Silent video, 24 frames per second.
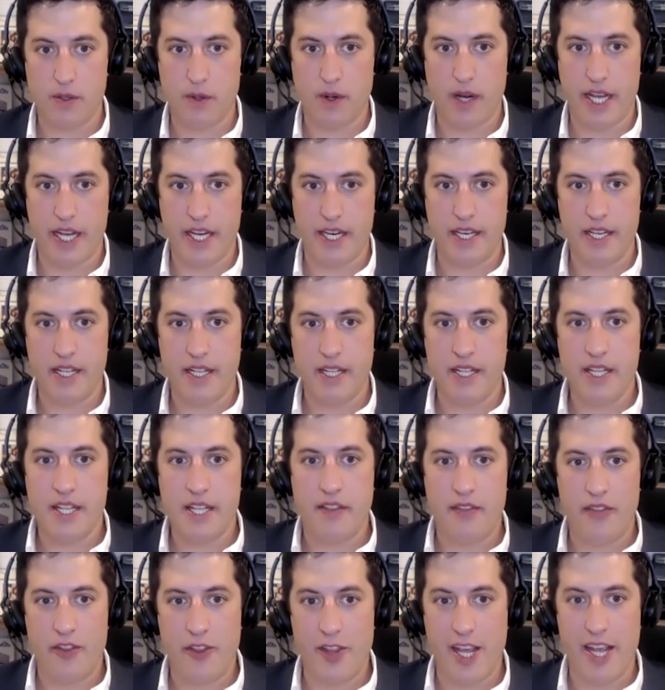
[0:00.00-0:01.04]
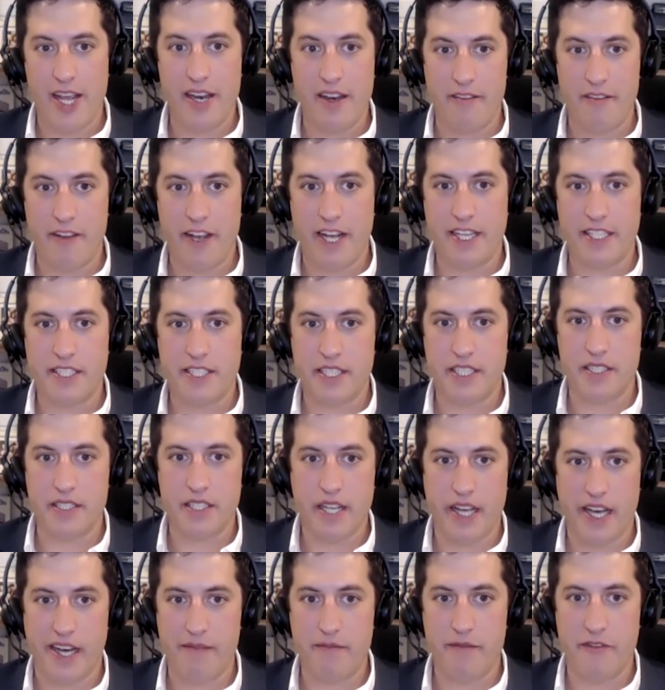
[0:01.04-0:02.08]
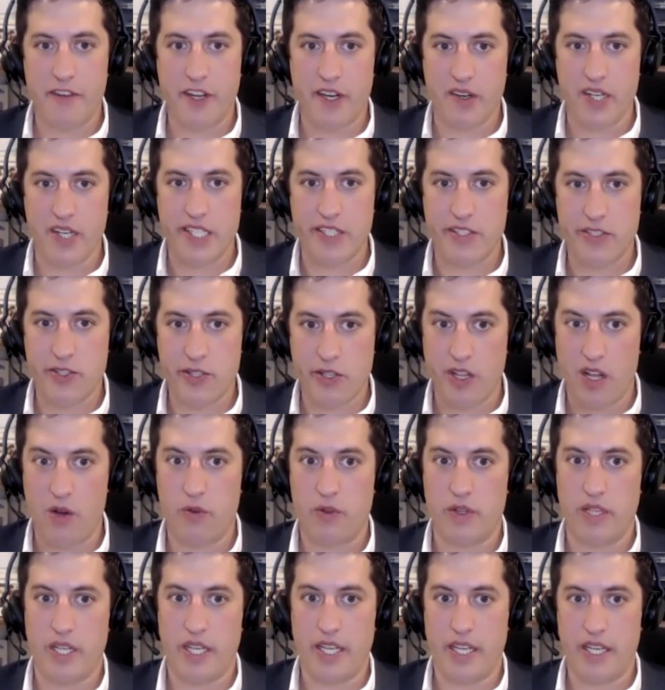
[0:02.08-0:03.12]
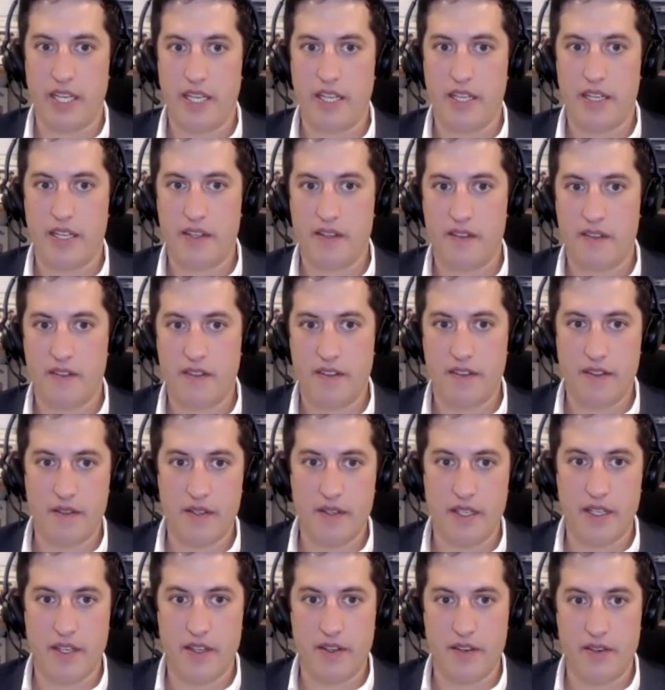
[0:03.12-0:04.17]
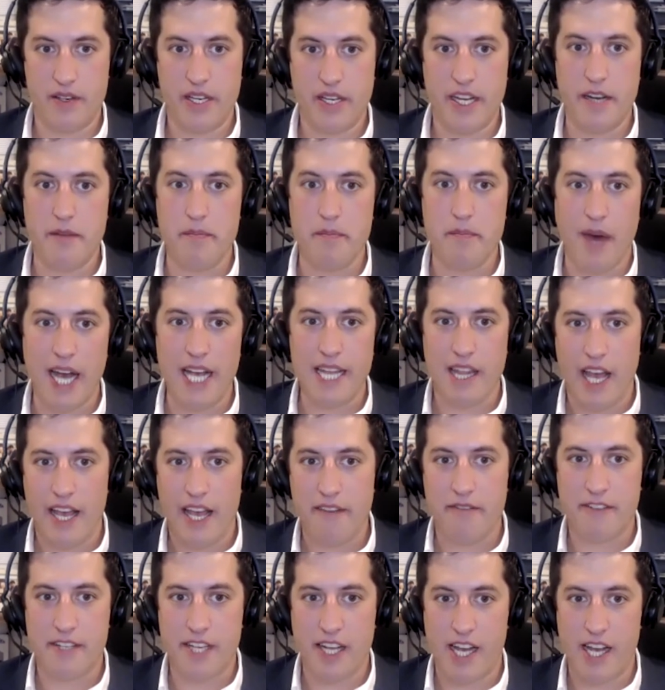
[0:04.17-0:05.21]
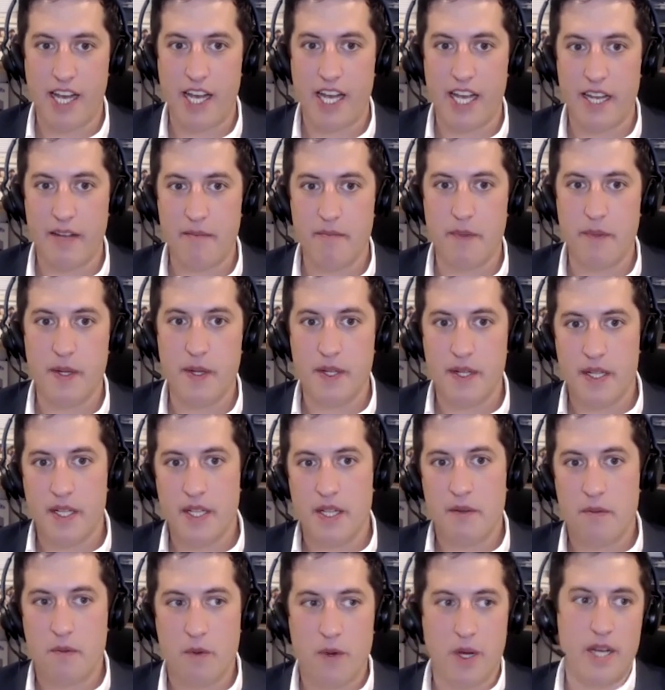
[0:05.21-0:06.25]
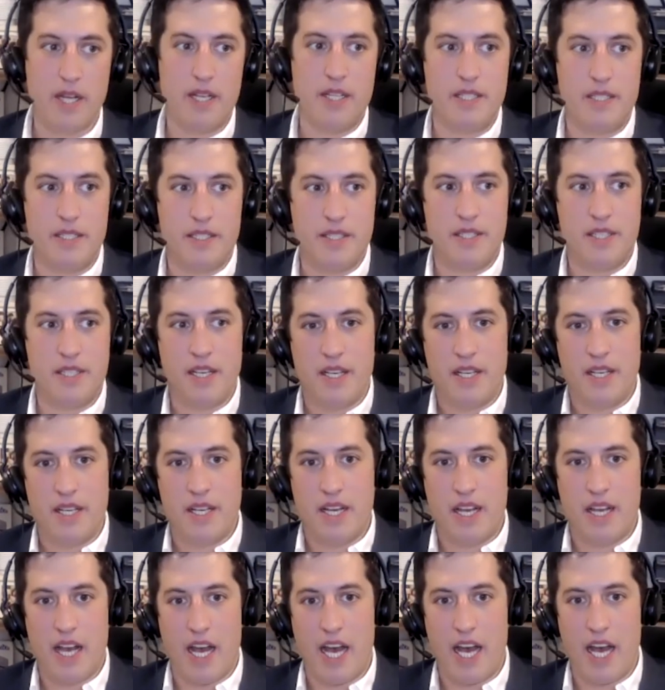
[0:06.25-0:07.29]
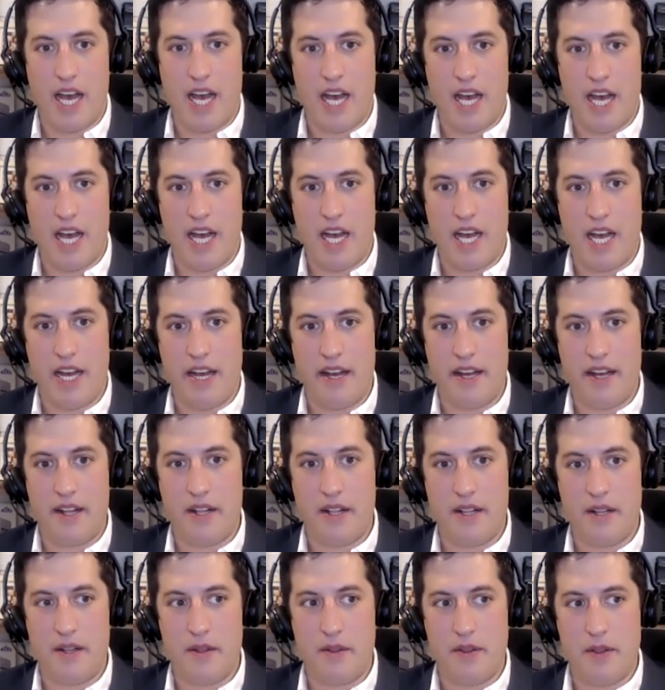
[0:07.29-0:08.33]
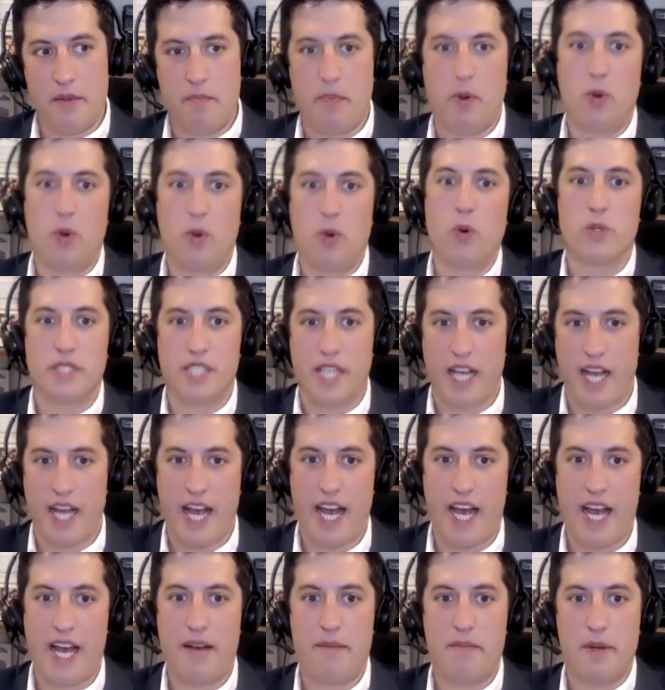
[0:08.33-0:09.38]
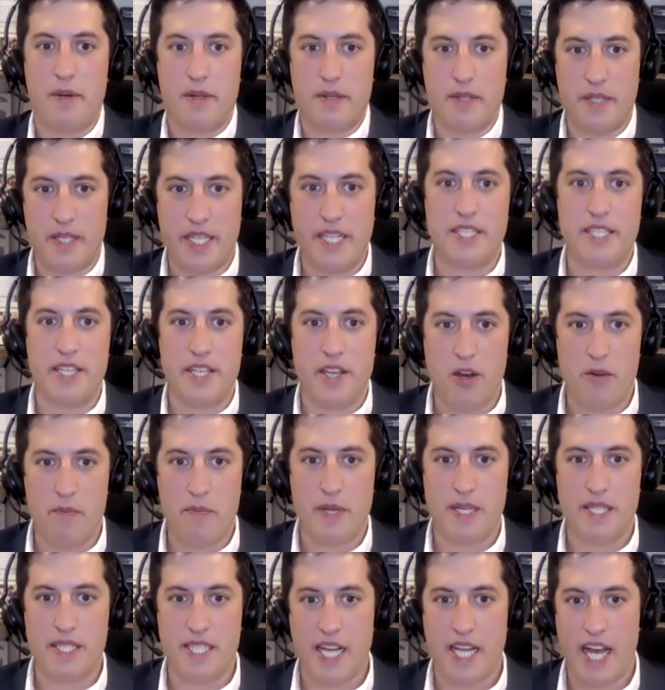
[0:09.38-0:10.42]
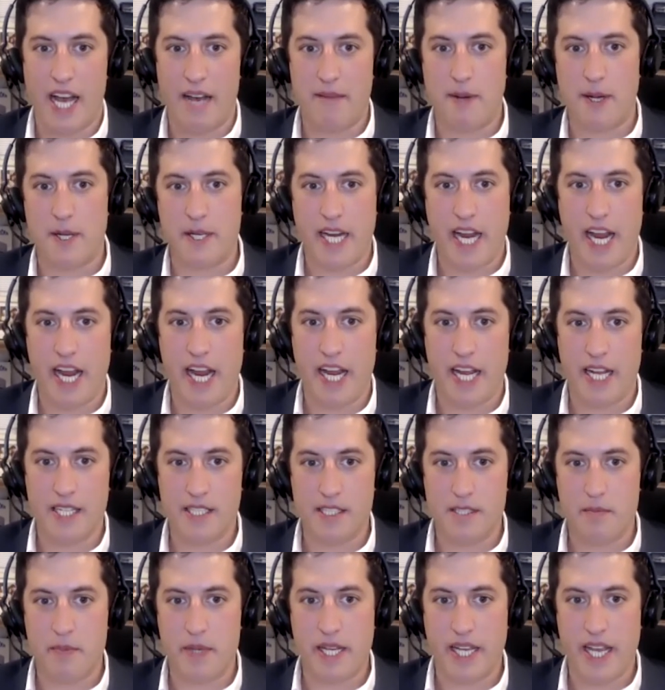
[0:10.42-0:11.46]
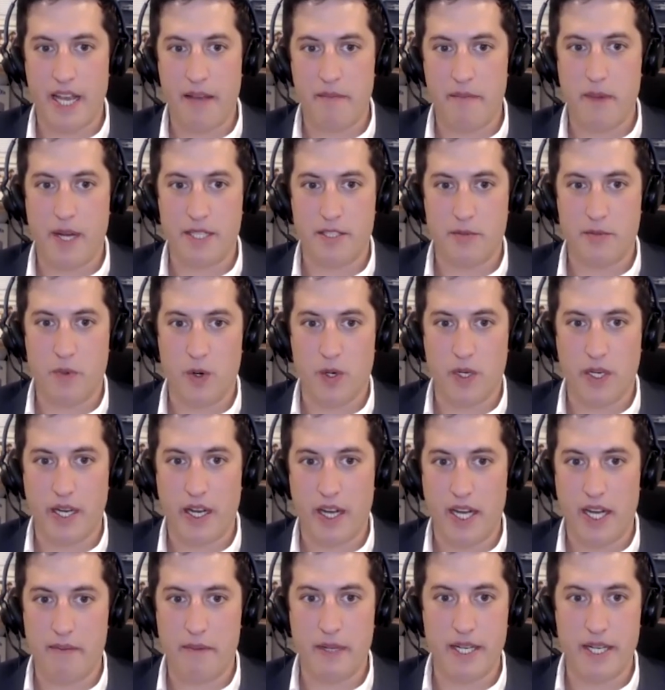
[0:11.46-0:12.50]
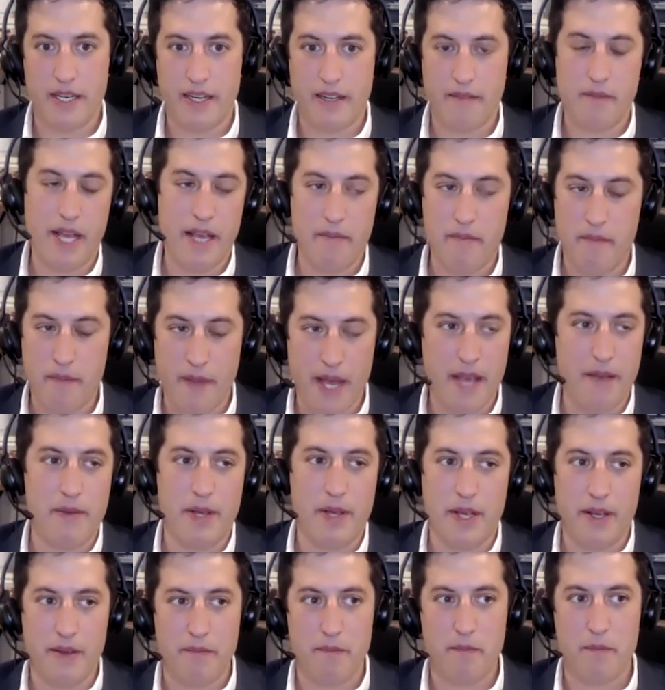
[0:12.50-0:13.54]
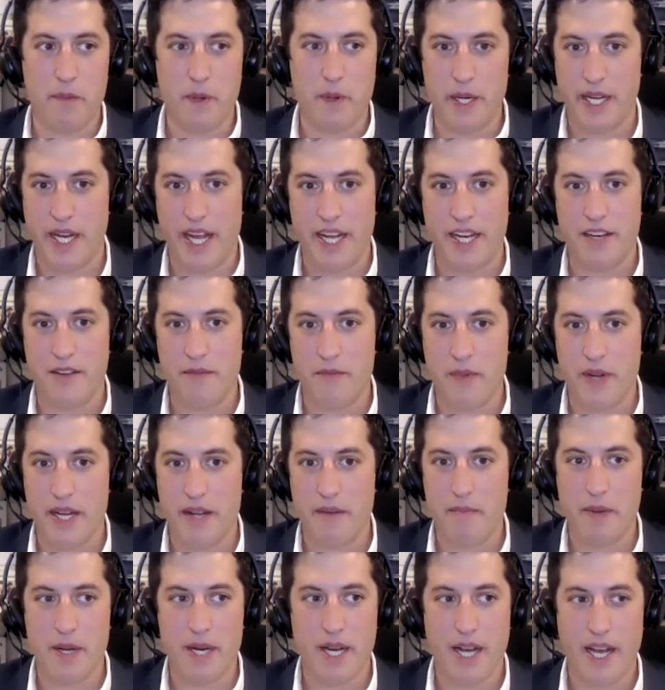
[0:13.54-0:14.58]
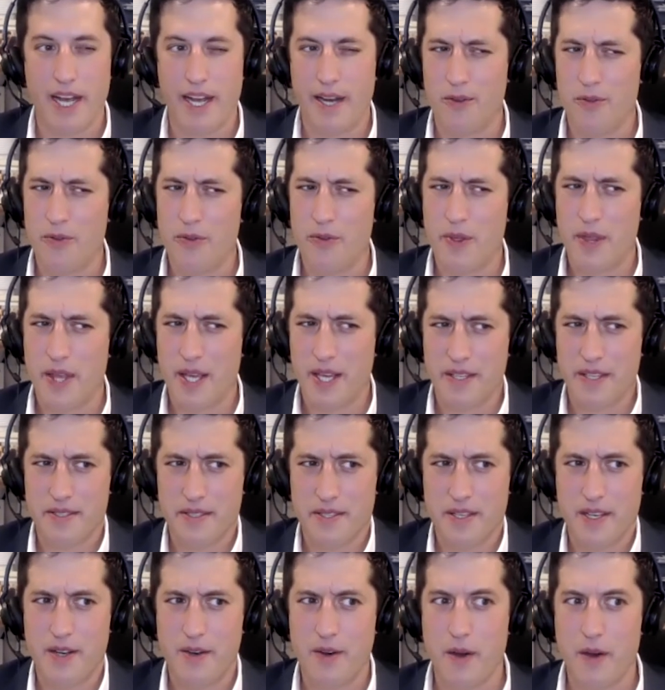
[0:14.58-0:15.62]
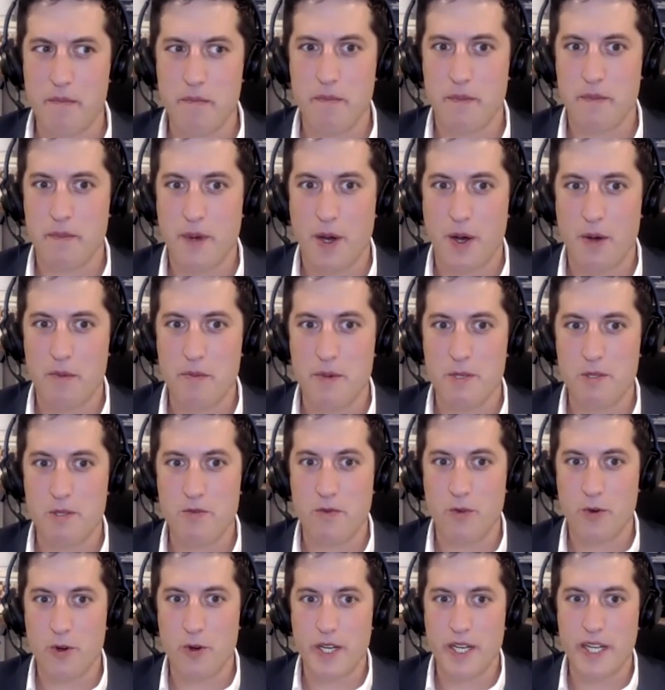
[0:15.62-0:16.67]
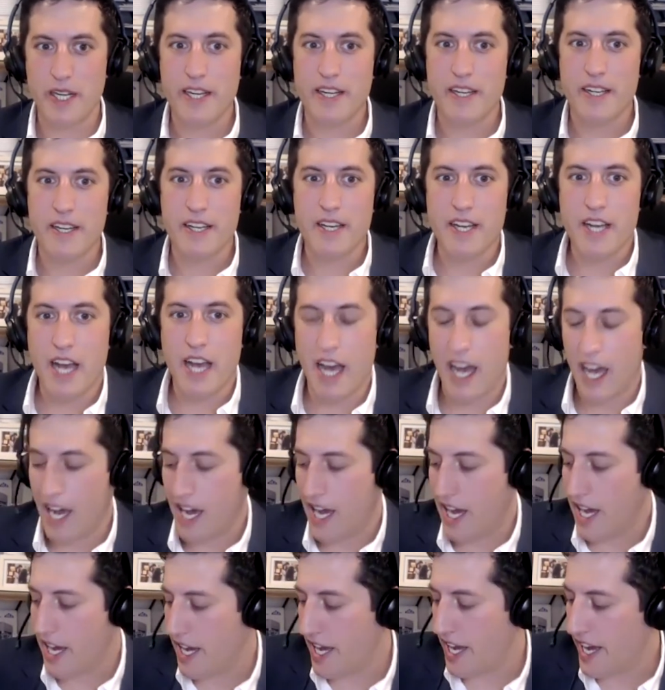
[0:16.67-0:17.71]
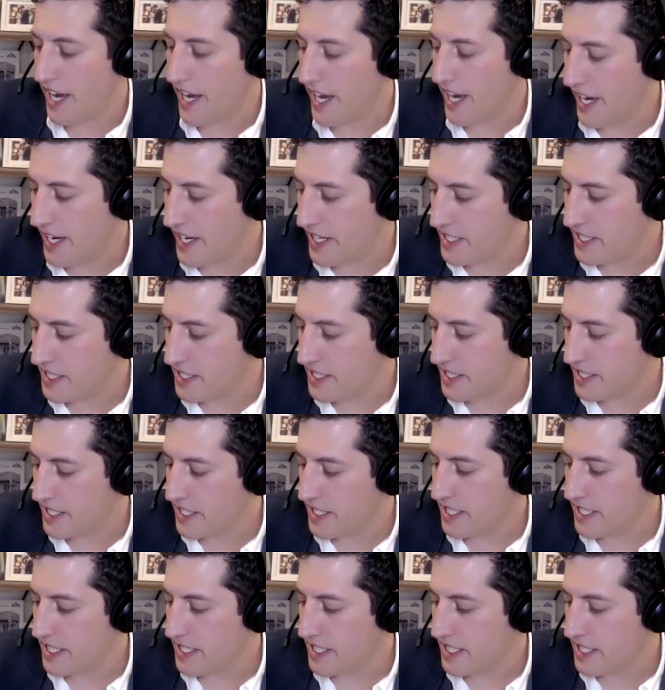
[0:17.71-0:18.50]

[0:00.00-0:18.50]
right? The innovations come very slowly. In my lifetime was the pool tab, easy open tab on cans became much more common. Maybe it predated me, but I don't think so. I'm almost 40. And